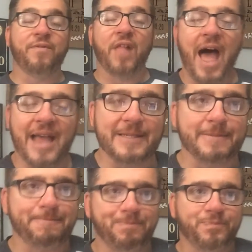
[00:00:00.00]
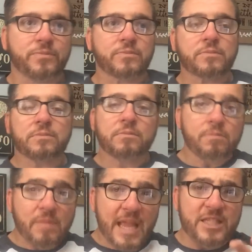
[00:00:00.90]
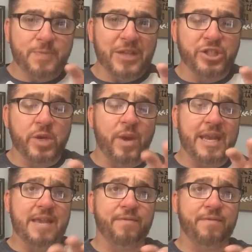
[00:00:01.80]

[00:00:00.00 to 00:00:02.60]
flies, especially when he